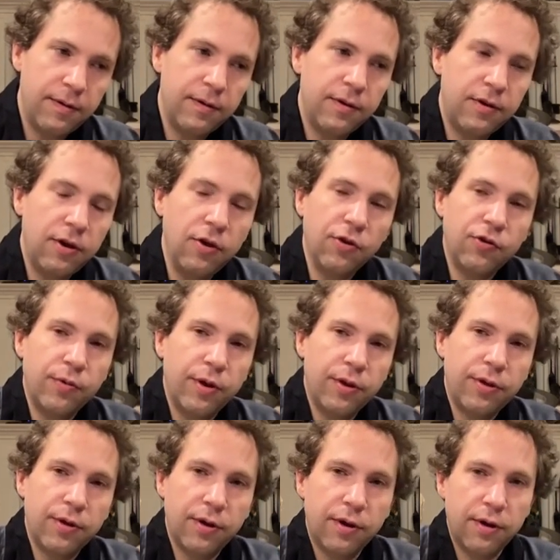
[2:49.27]
deals
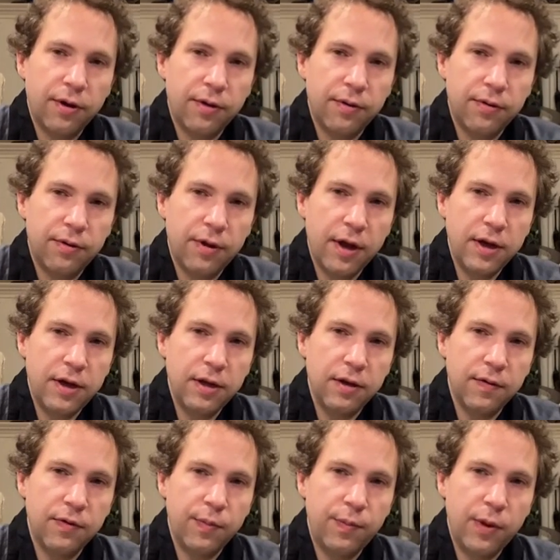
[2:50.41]
with uh, the idea
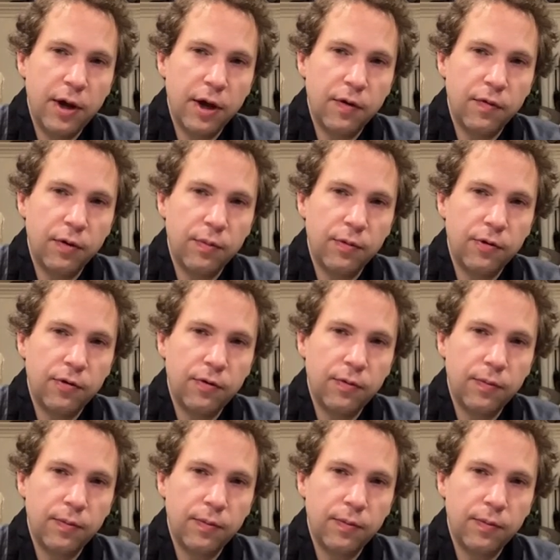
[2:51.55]
of the back rooms.